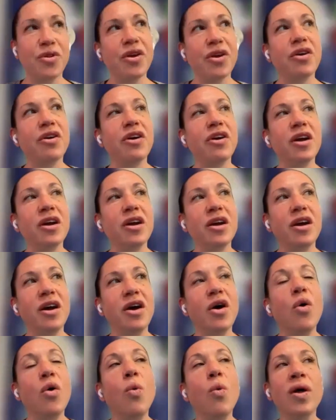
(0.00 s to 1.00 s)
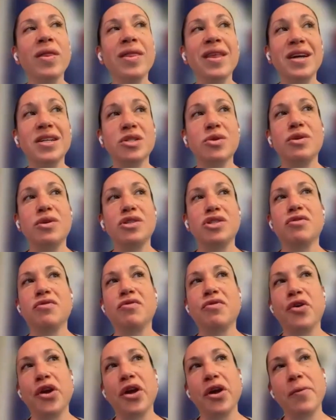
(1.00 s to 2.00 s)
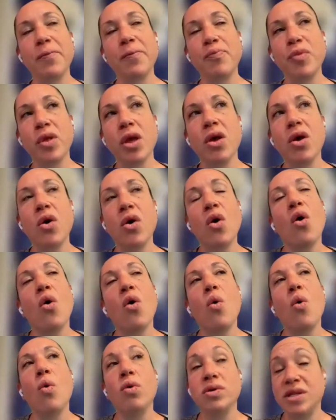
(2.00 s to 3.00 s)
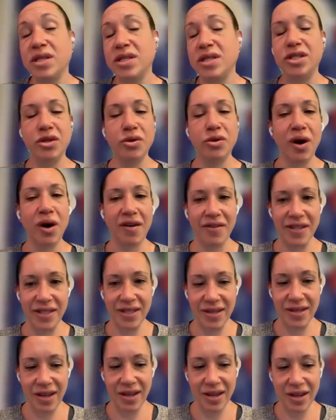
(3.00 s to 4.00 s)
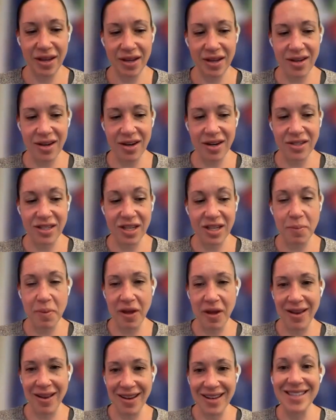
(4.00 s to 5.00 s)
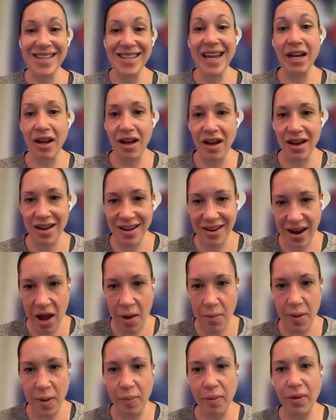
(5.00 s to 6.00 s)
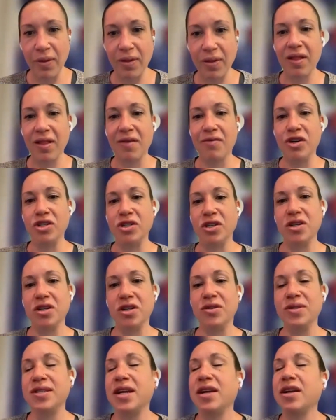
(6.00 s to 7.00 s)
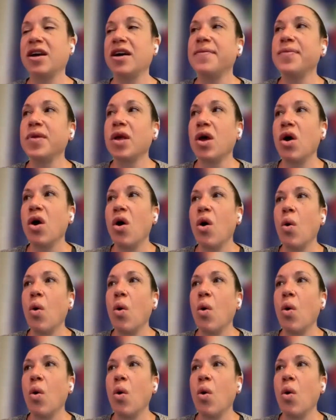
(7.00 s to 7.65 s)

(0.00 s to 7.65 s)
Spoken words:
totally agree. One last question for you. Since you obviously are deep in data and how people leverage and use data,